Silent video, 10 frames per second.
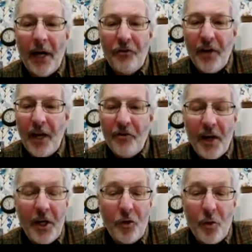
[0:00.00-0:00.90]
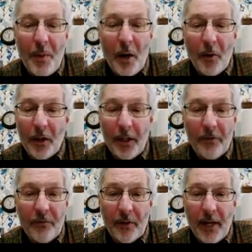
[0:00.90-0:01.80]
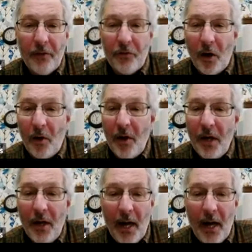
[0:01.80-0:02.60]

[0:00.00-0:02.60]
Change any 2 power leads. Okay, so